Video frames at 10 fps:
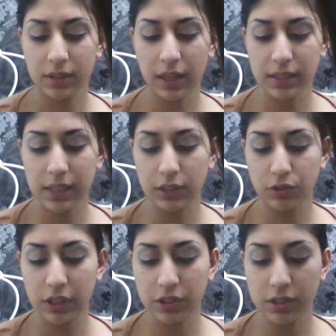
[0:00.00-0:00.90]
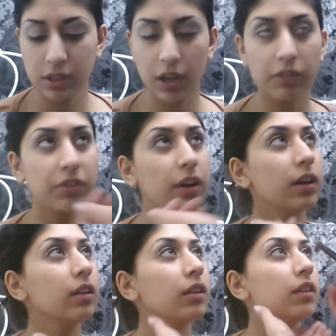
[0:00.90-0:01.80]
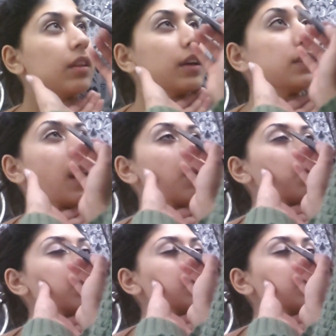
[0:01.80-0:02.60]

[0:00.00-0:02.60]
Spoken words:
So that's literally just to cover. Is that what?